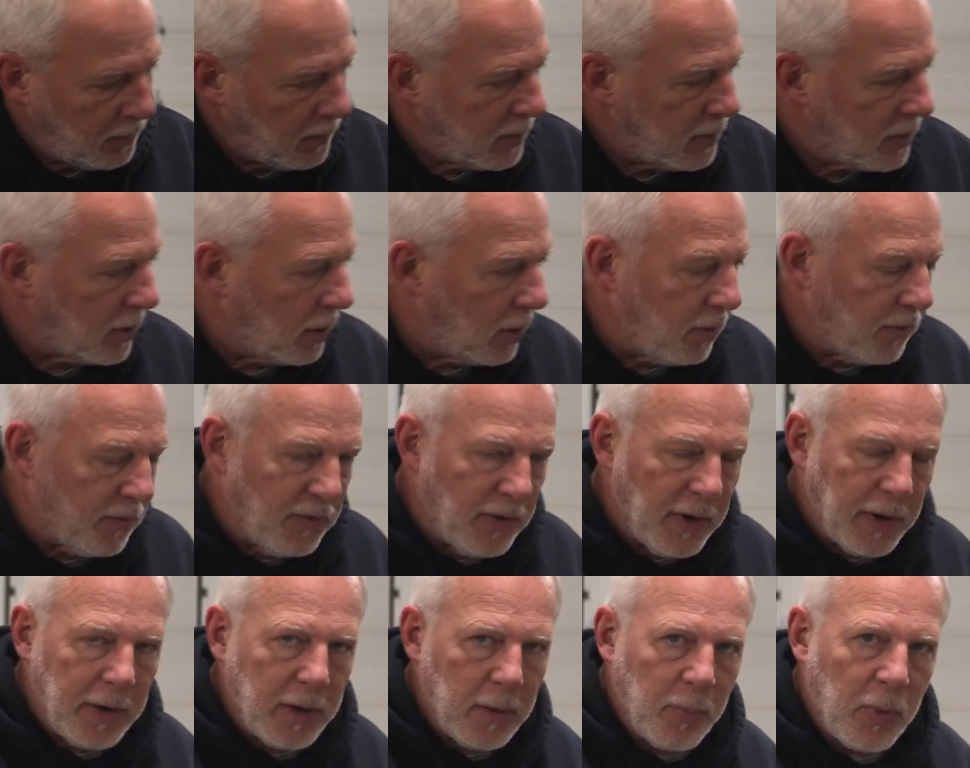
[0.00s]
So
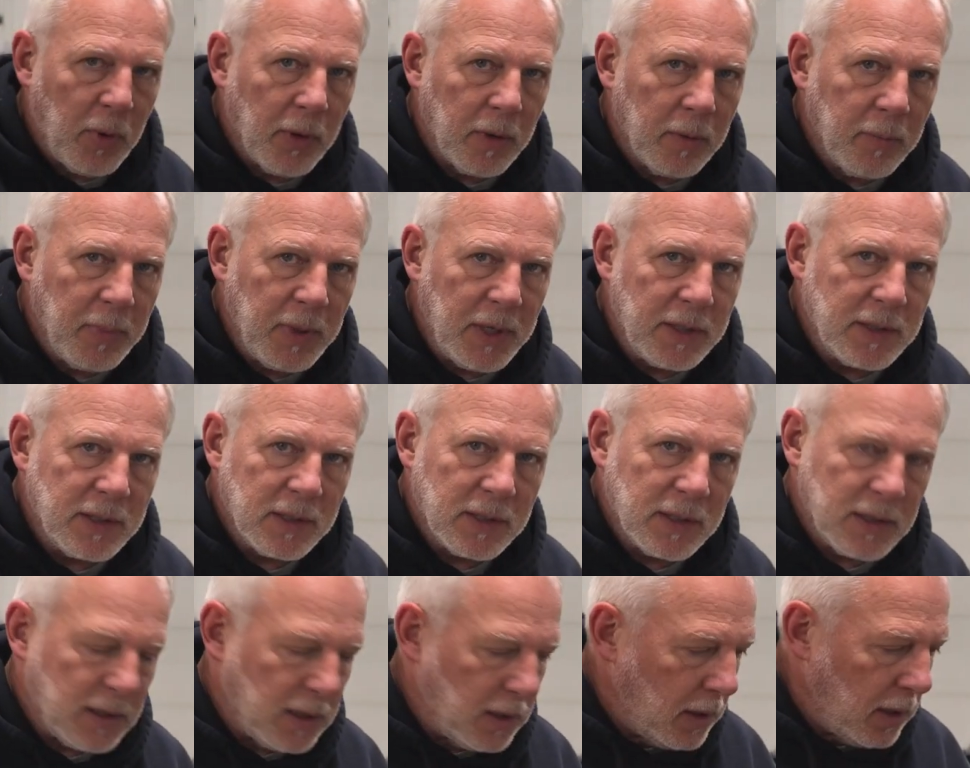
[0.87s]
very important
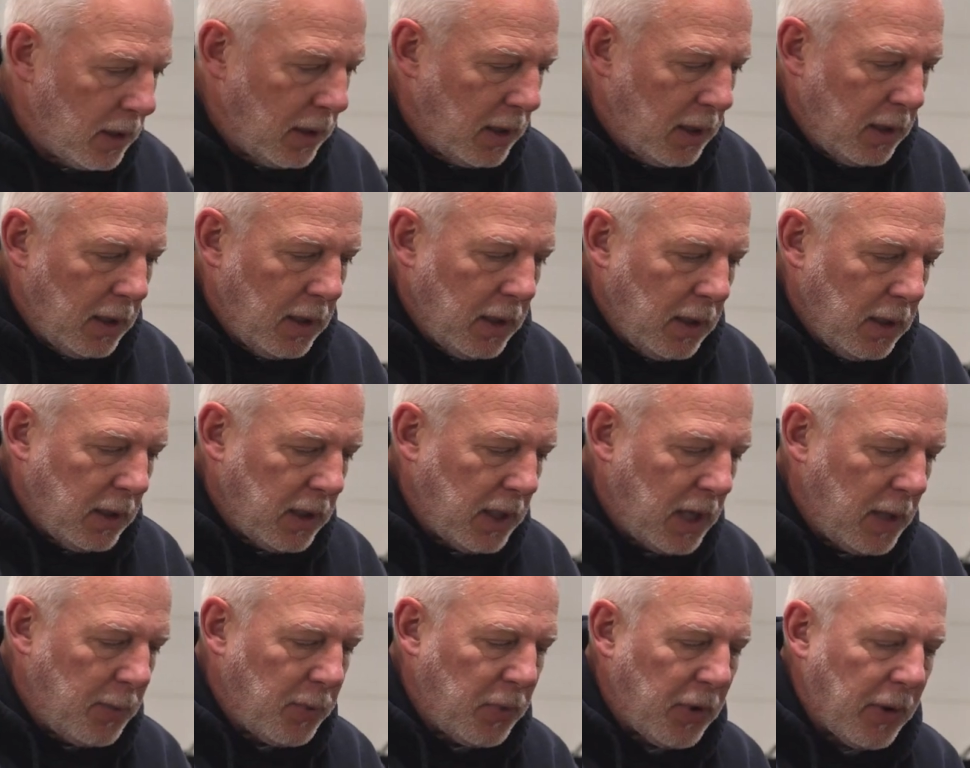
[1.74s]
pieces.
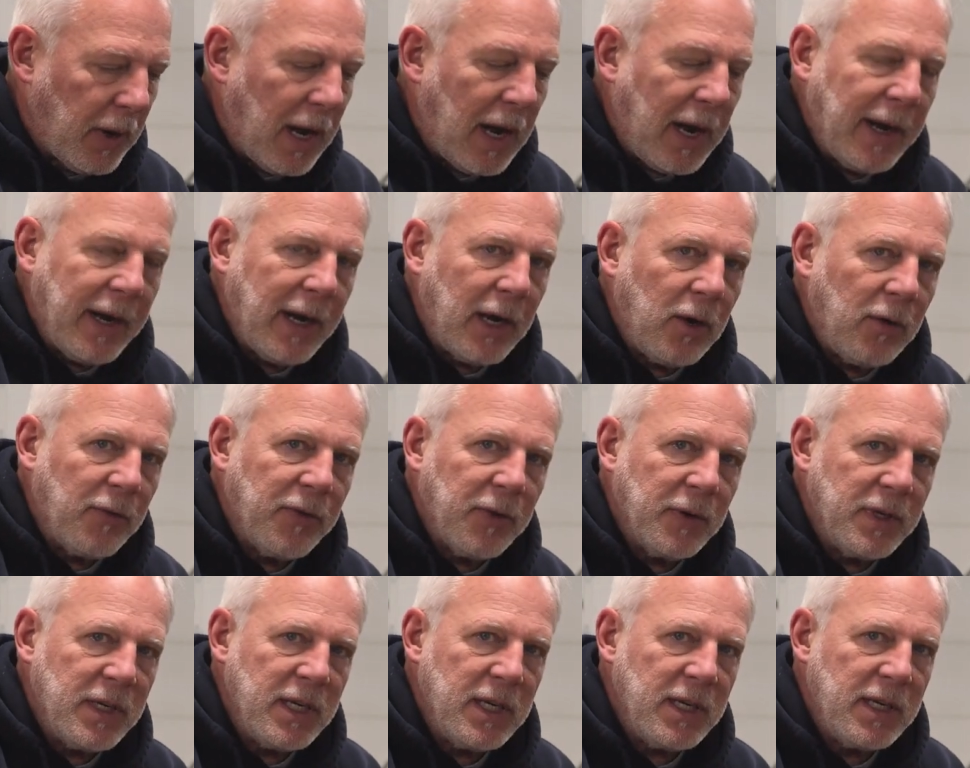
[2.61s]
Keep your eye out
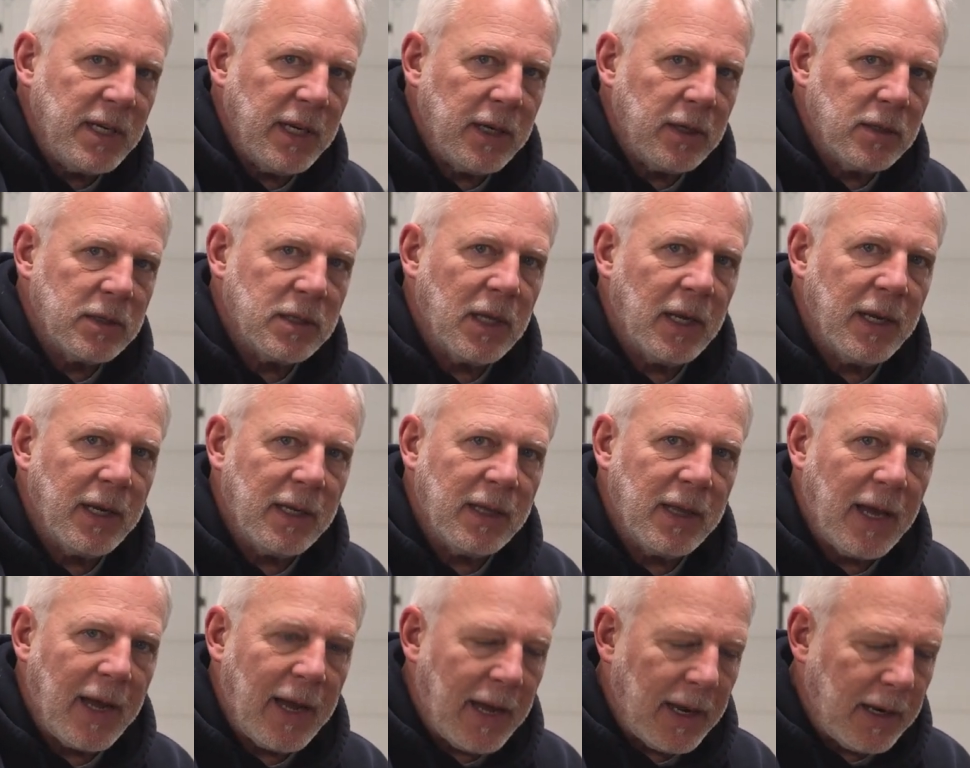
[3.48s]
for details like
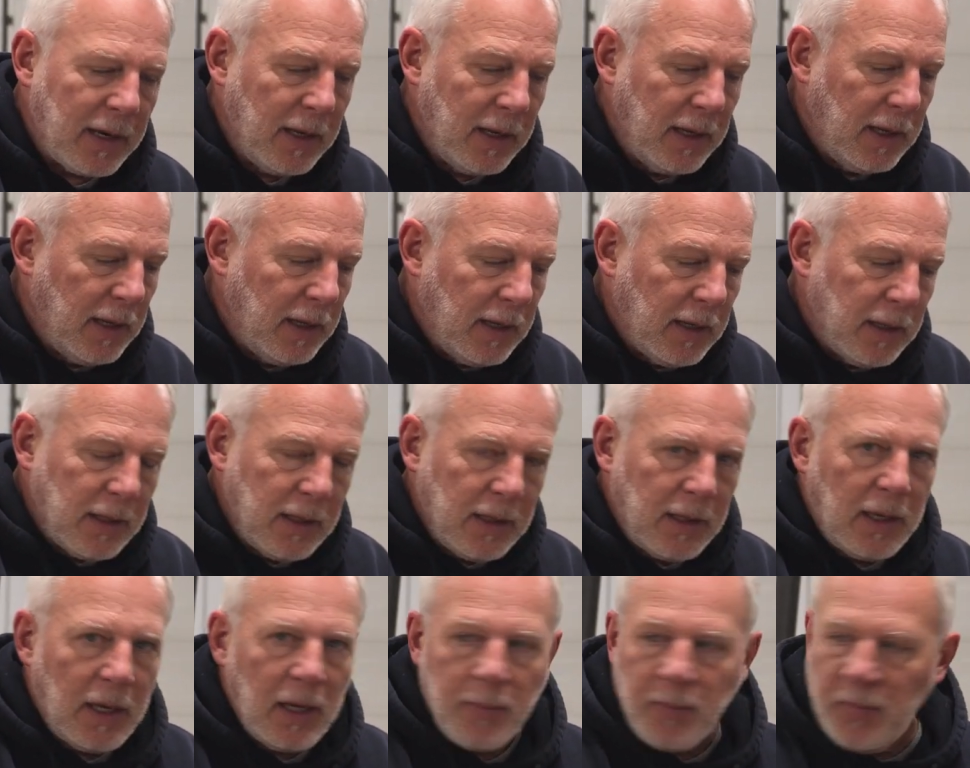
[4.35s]
that.
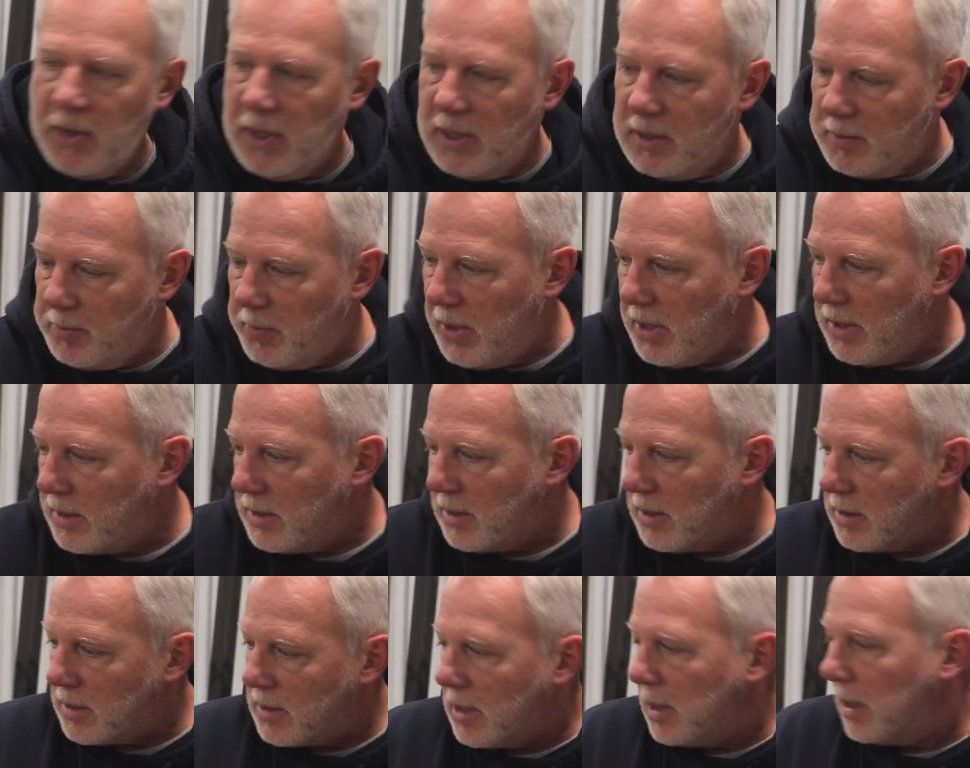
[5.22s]
Keep these
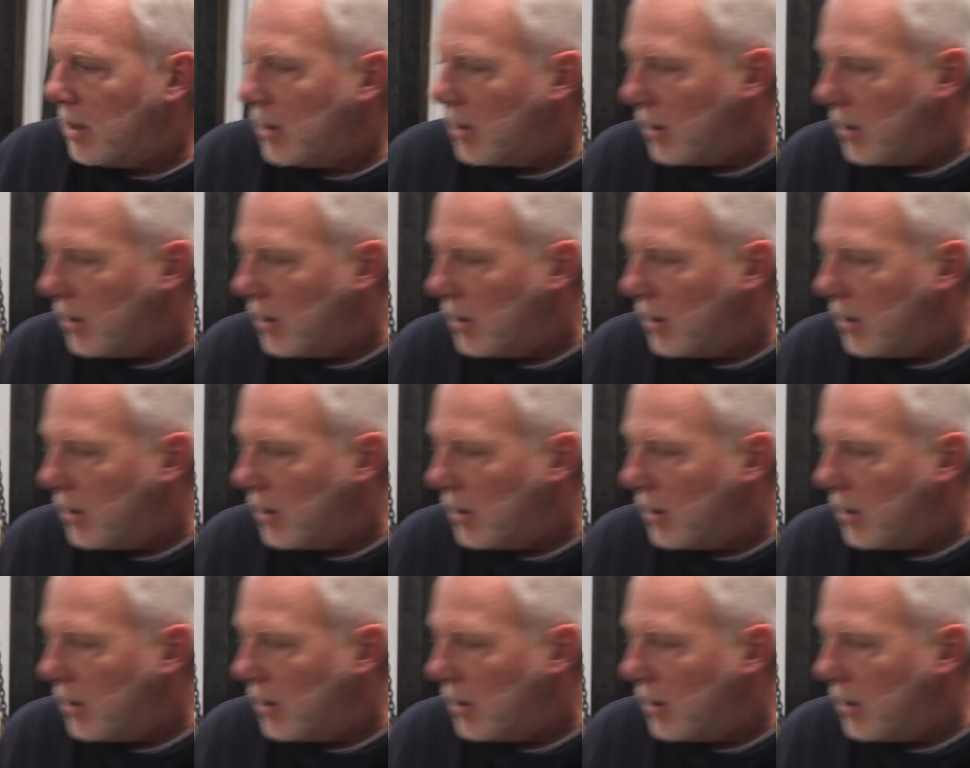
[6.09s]
pieces.